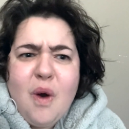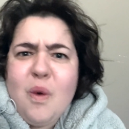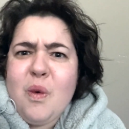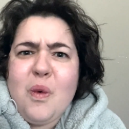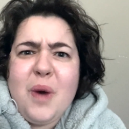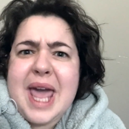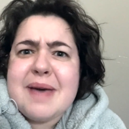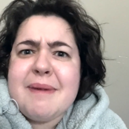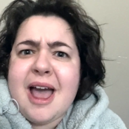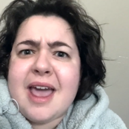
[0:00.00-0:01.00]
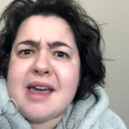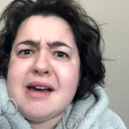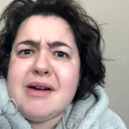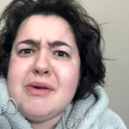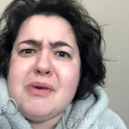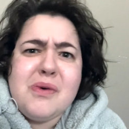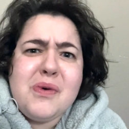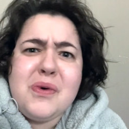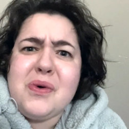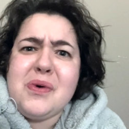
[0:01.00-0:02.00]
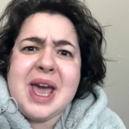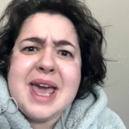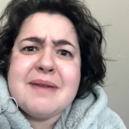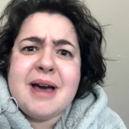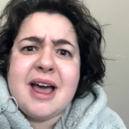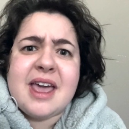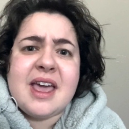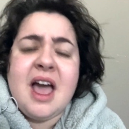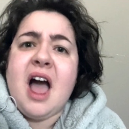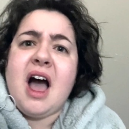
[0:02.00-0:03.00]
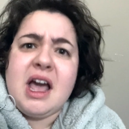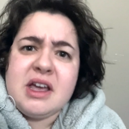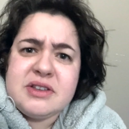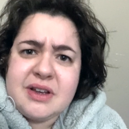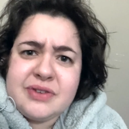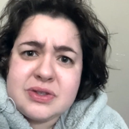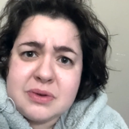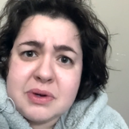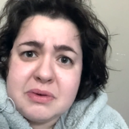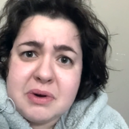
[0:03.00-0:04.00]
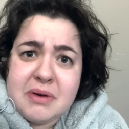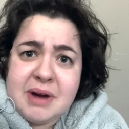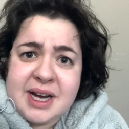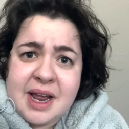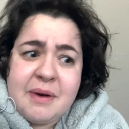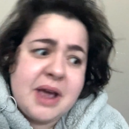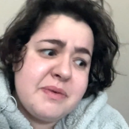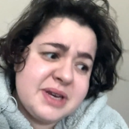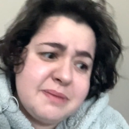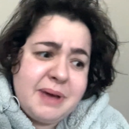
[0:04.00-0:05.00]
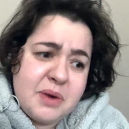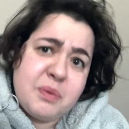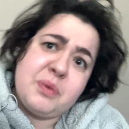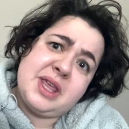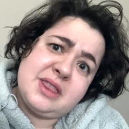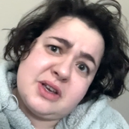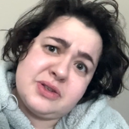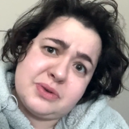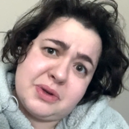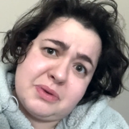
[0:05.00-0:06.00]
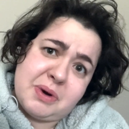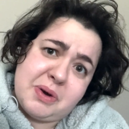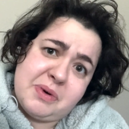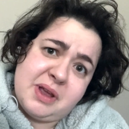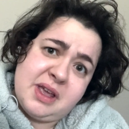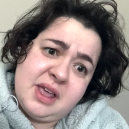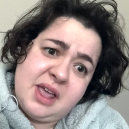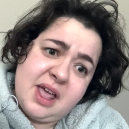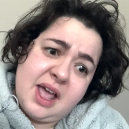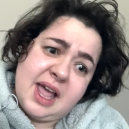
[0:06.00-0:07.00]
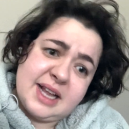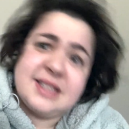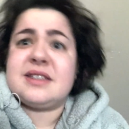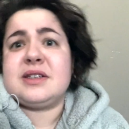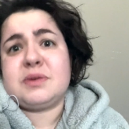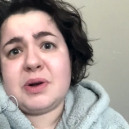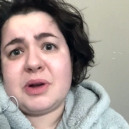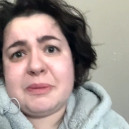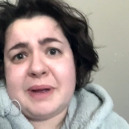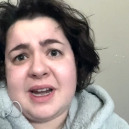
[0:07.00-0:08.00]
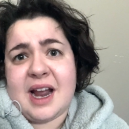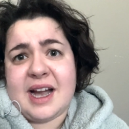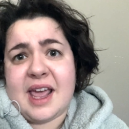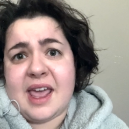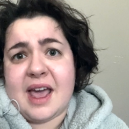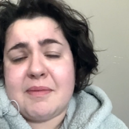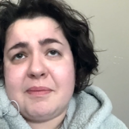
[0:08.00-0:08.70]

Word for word: Who am I? am I also have a sore throat right now. I went to bed with a sore throat and I still woke up at 9 a.m.